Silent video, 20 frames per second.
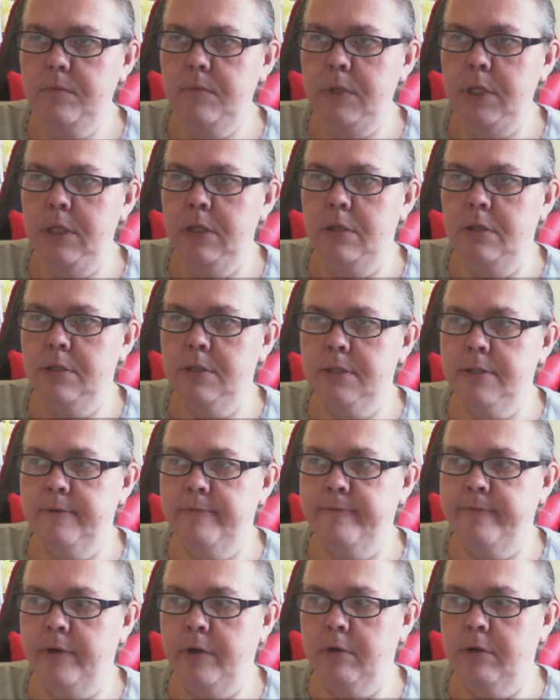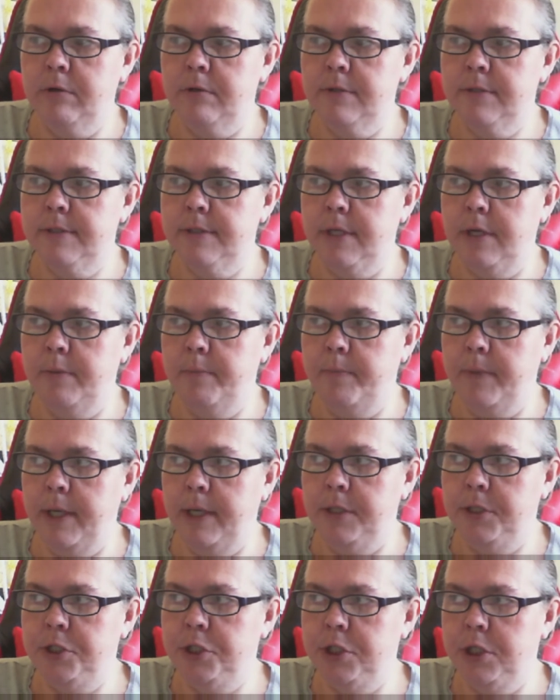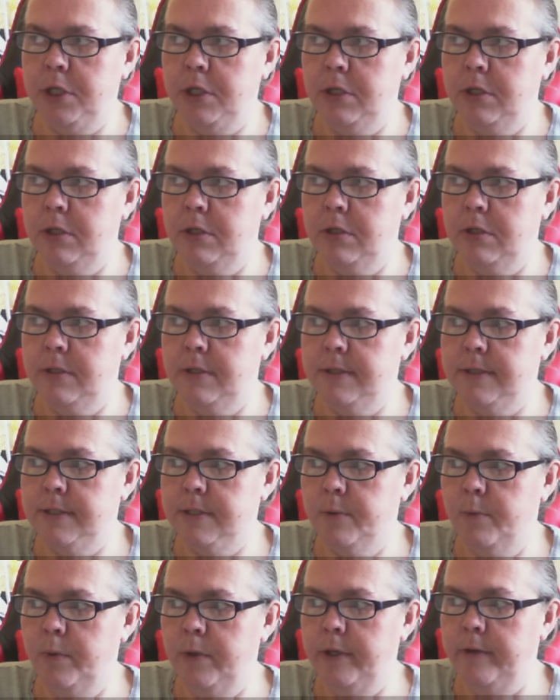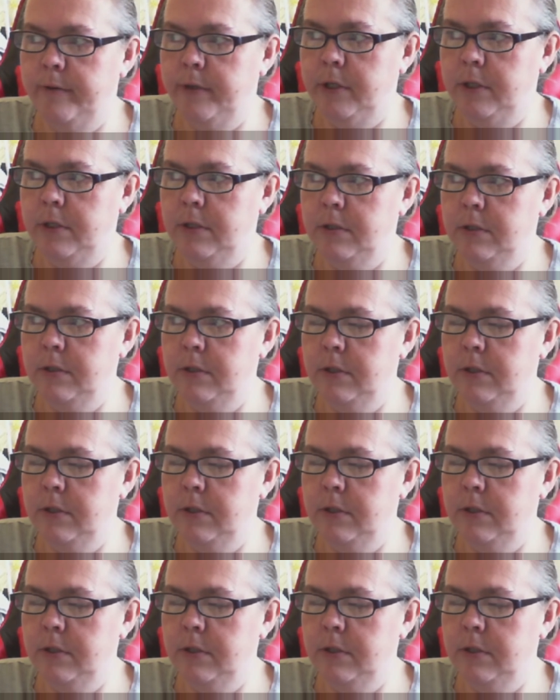a fox, a badger, a squirrel,